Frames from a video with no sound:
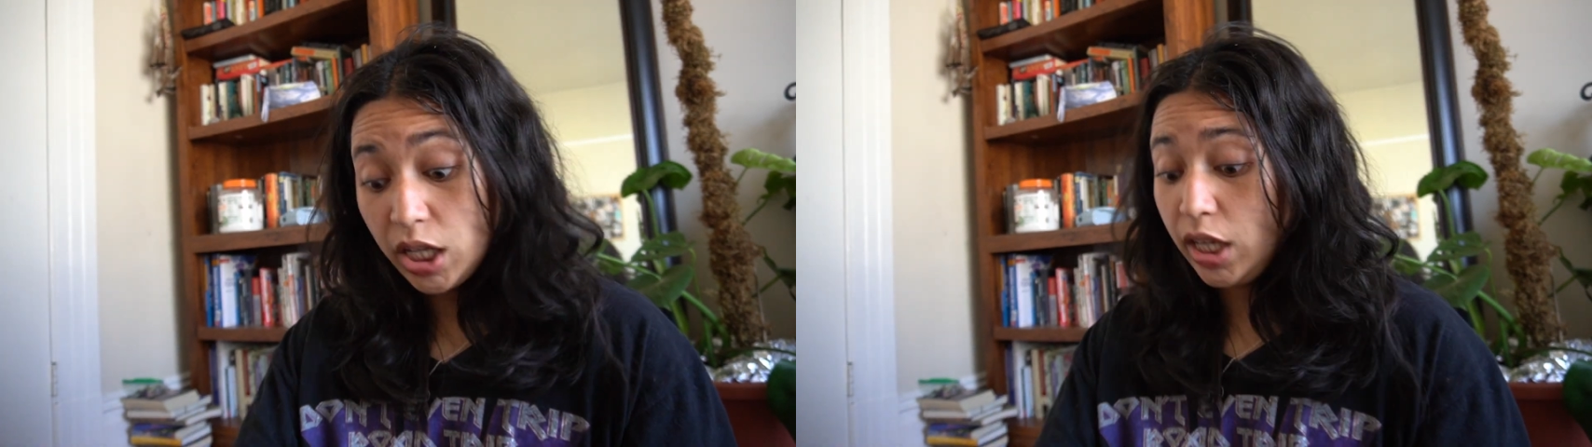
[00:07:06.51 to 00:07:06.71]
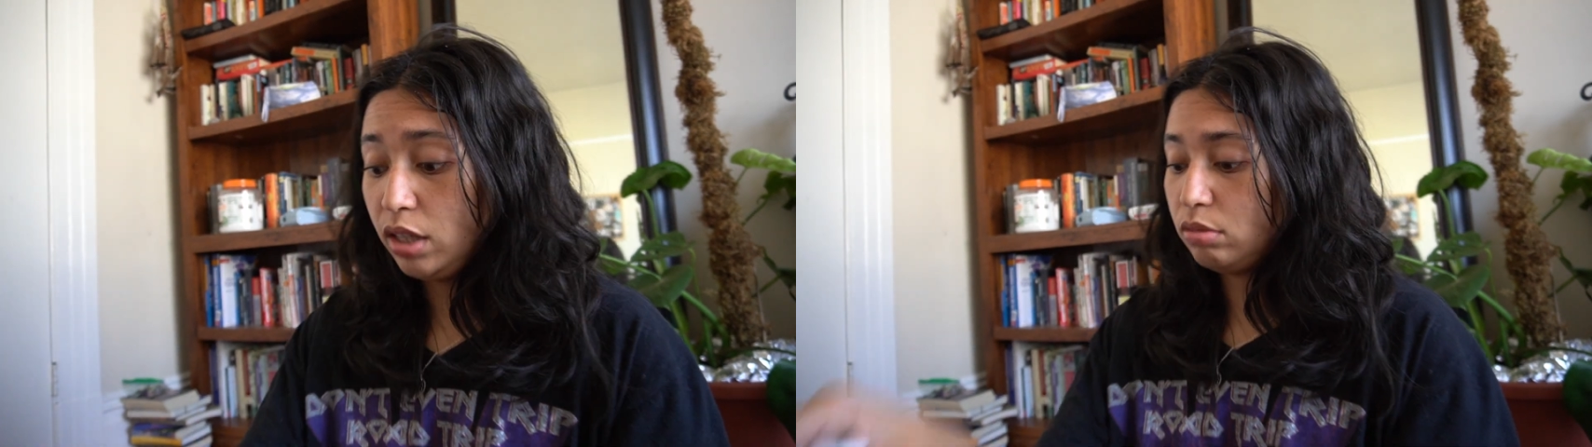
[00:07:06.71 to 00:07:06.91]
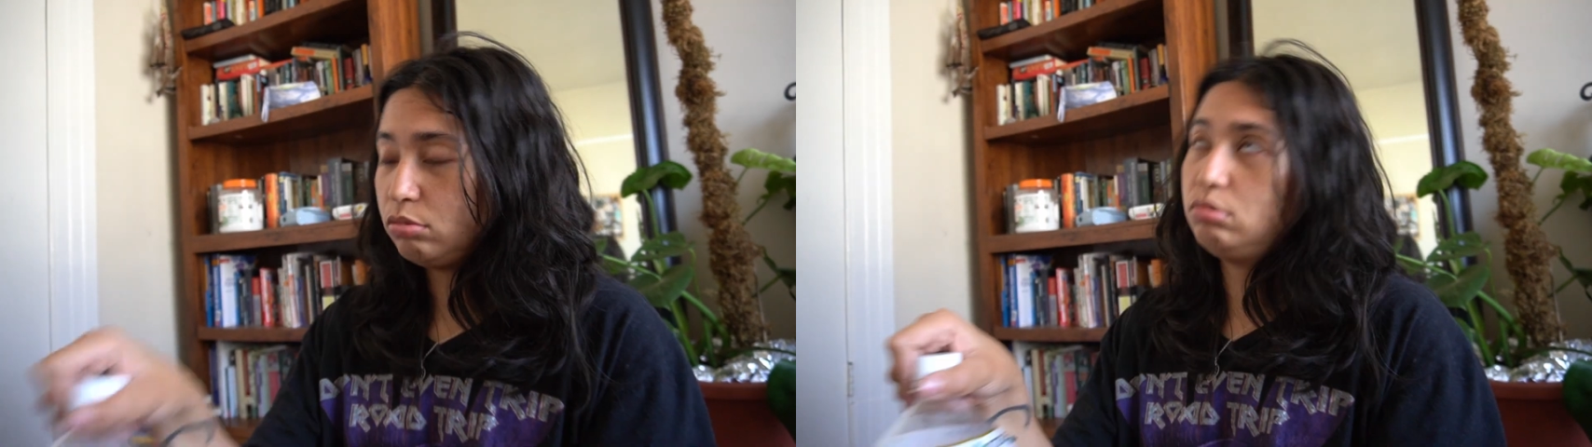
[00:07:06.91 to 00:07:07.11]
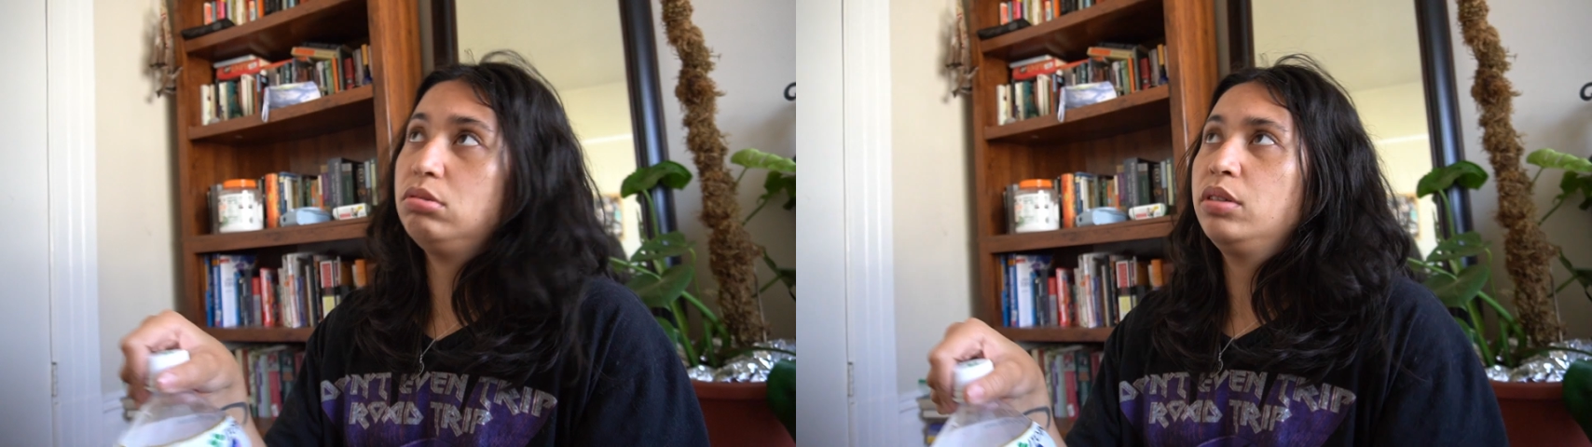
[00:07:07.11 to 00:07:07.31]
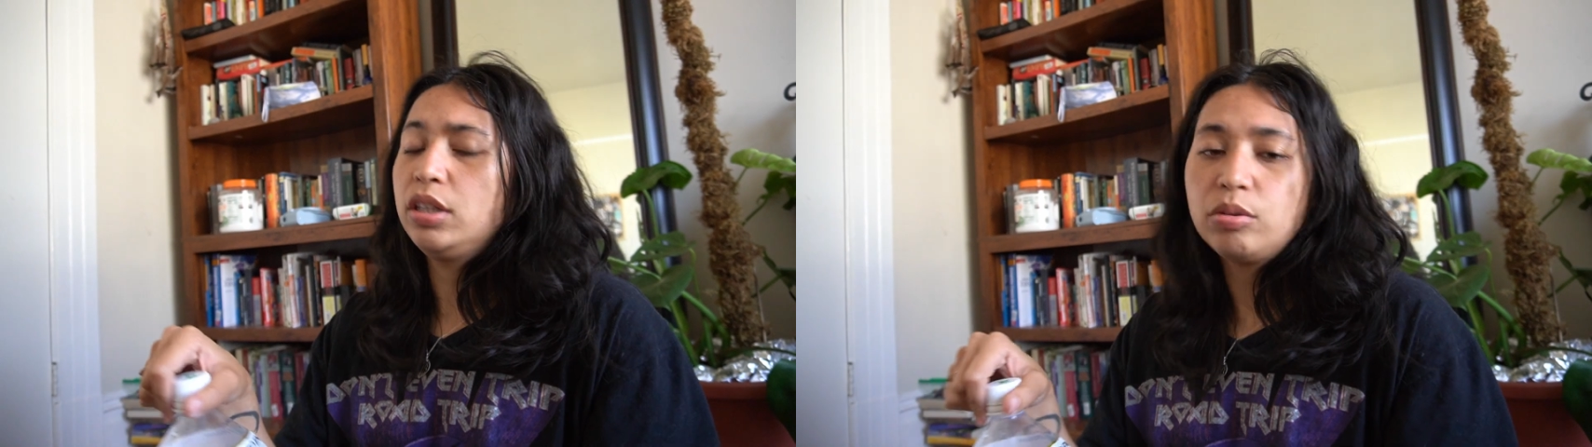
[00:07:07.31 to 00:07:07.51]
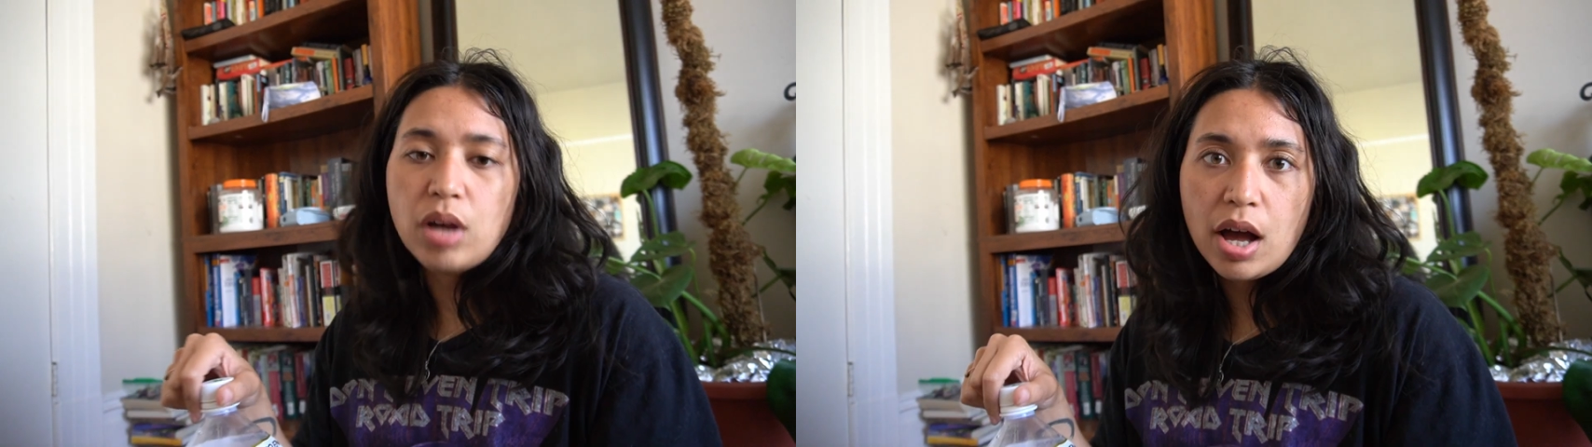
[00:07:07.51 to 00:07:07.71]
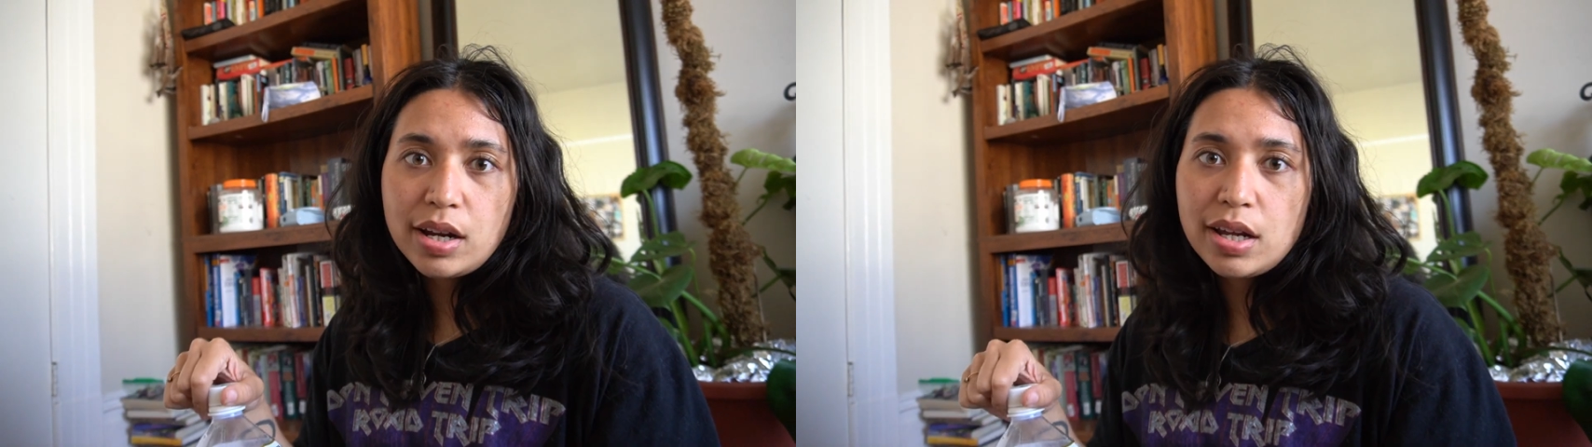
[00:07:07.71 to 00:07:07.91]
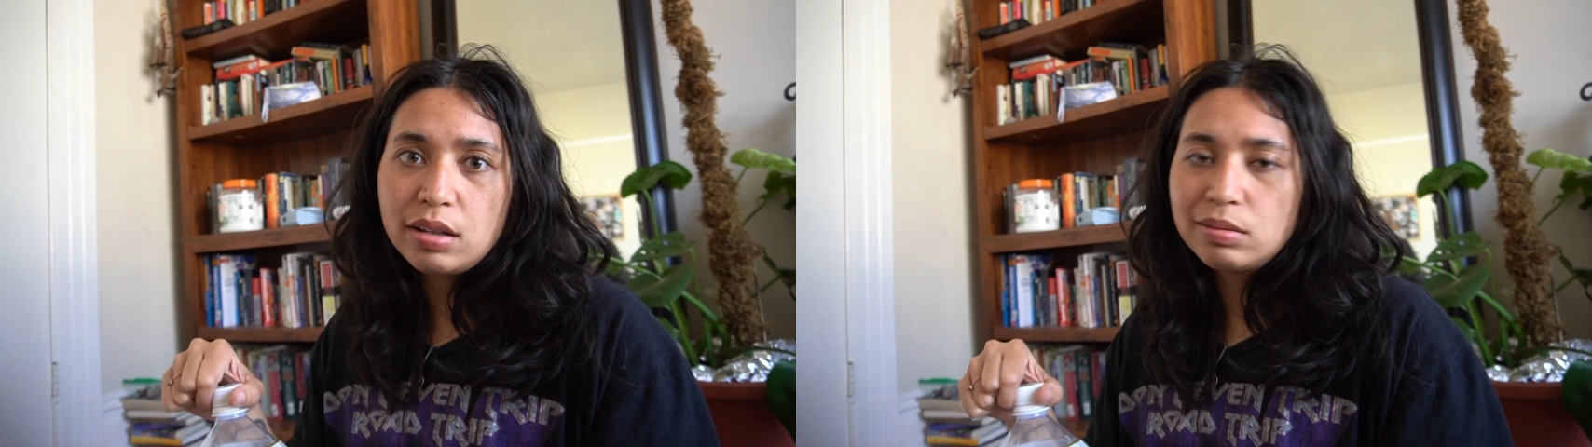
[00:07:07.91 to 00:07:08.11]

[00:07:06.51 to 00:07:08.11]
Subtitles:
it. Ooh, you got it.